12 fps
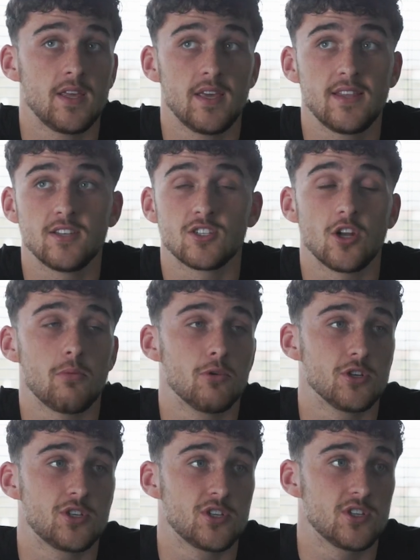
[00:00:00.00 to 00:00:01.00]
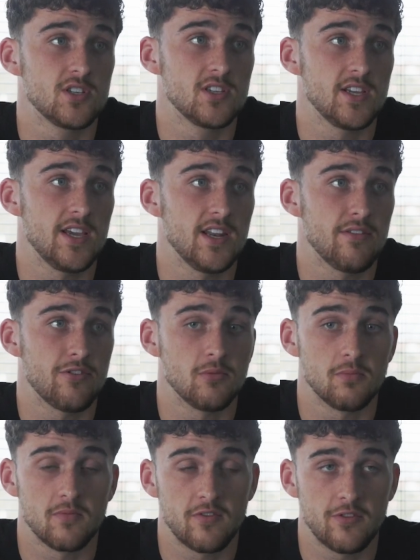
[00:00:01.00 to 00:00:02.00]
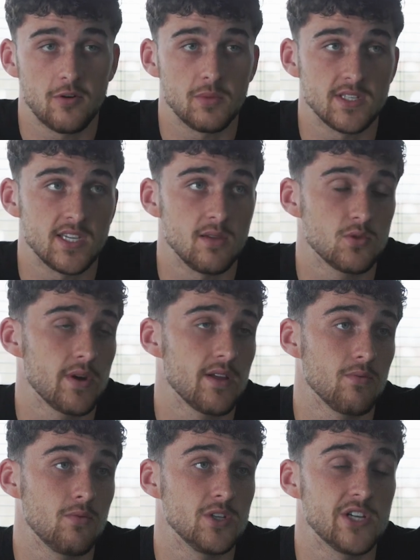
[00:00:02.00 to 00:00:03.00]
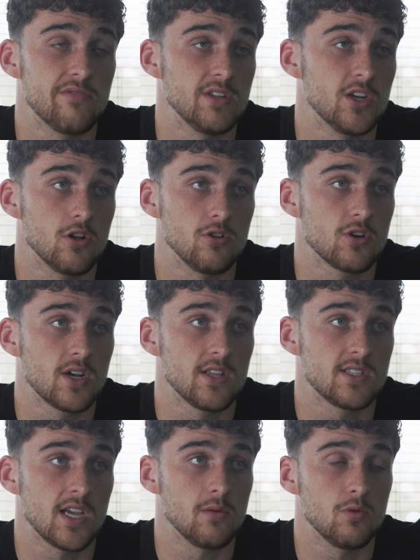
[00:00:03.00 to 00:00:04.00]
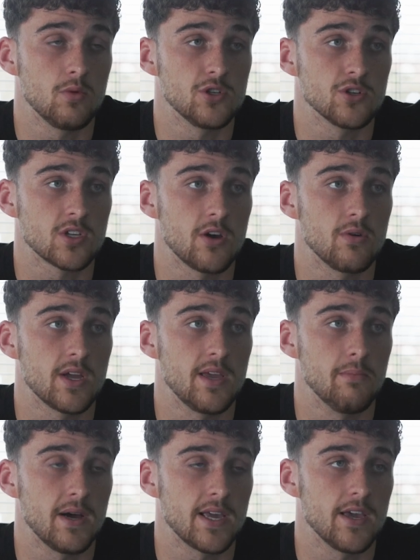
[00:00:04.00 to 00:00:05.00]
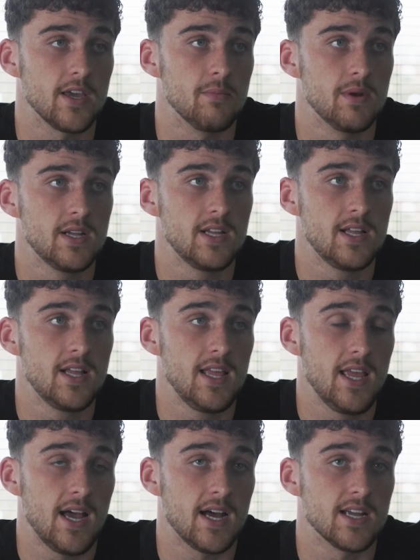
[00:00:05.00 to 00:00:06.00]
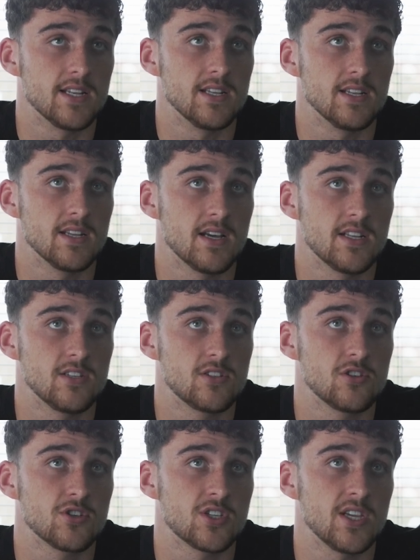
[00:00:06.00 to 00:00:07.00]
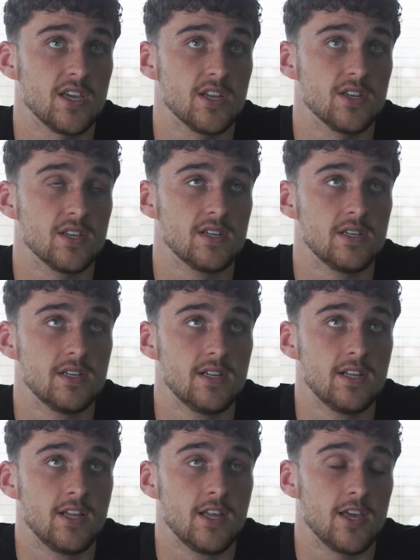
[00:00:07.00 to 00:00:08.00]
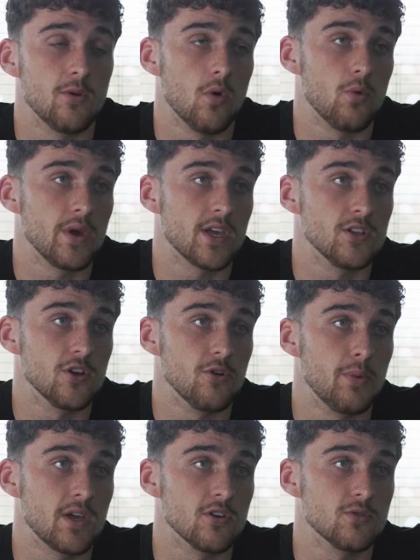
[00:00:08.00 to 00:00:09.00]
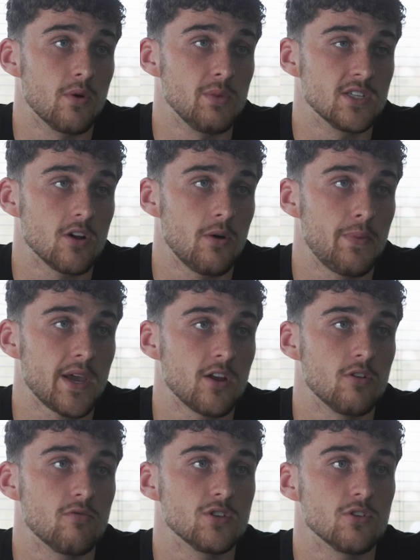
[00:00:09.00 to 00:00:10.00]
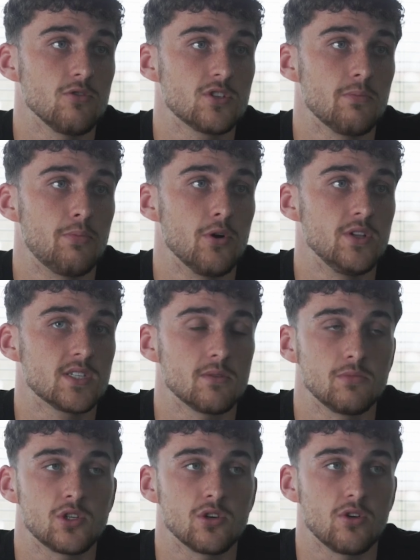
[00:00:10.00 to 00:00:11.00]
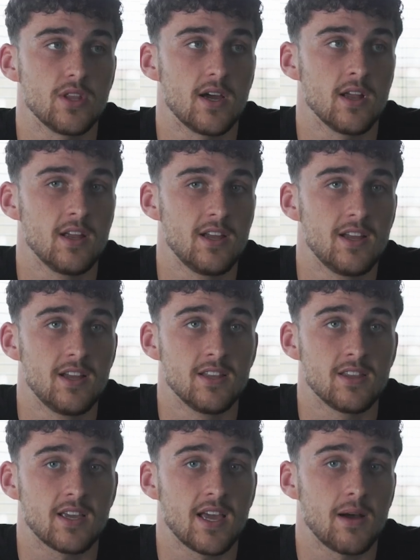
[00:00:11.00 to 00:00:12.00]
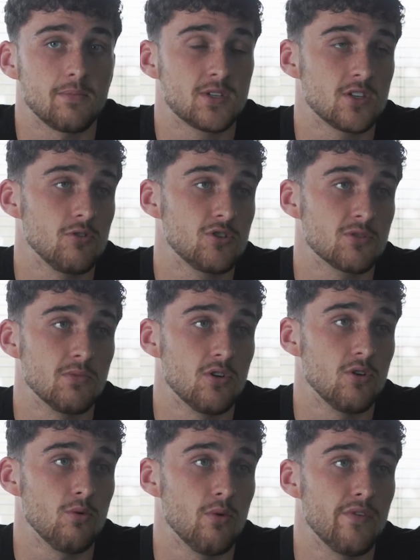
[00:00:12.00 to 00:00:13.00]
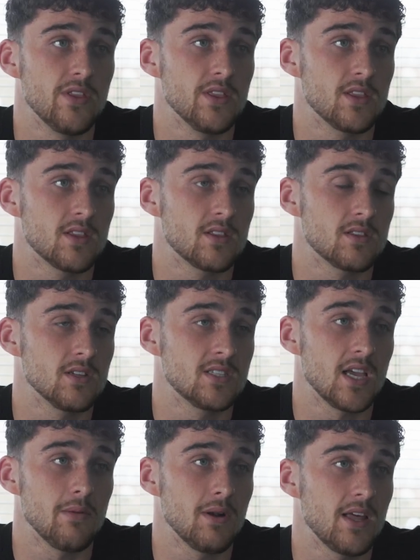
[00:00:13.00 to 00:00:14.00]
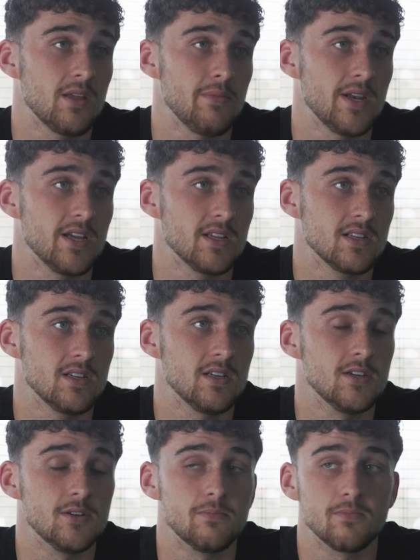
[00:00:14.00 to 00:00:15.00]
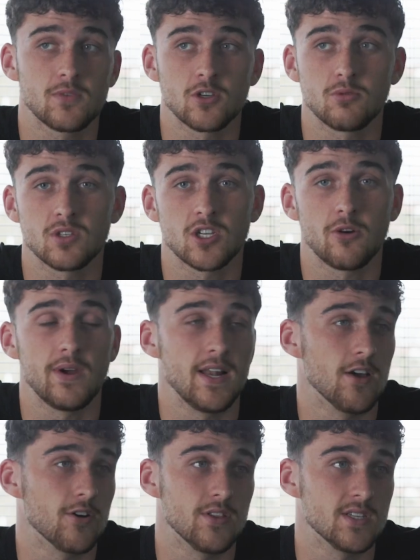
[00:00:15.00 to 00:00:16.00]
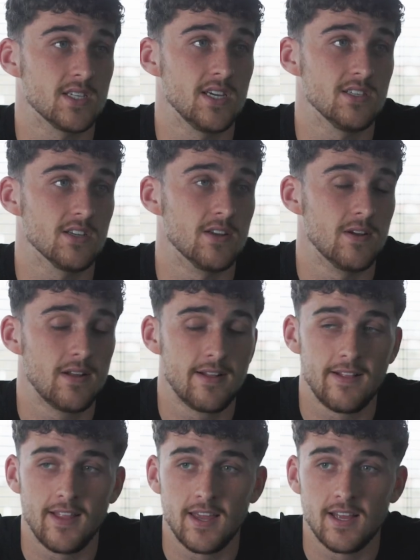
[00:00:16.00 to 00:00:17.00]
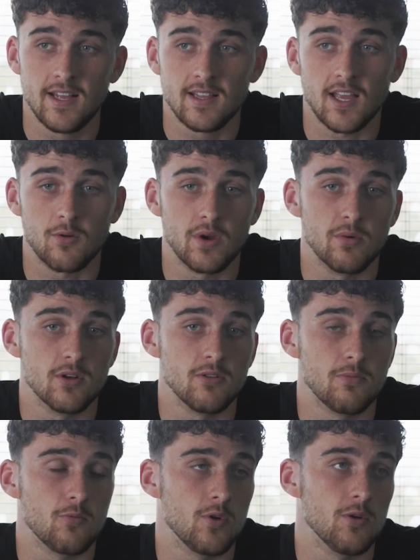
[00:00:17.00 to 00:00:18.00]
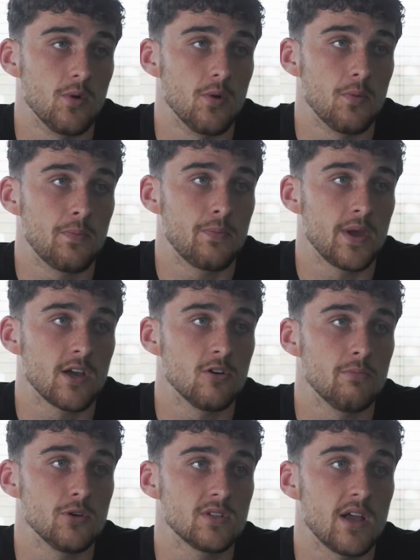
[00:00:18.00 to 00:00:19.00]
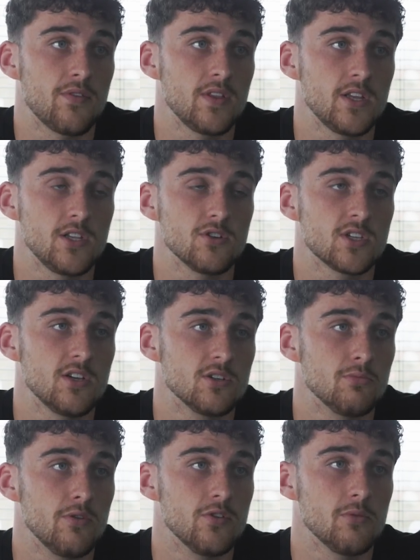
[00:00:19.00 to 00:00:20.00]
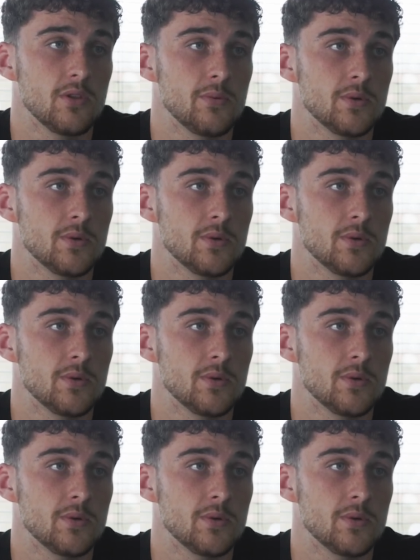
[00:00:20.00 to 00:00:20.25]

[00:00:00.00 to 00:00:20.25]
Yeah, there's not much in it from the teams. We're generally not looking at the table. We're just going game by game and just seeing what we can do, because when we start picking up results and points, I'm sure that the gap's so small within the table at the minute, because we're so early on in the season, that we will pick up most definitely, and you'll see us moving up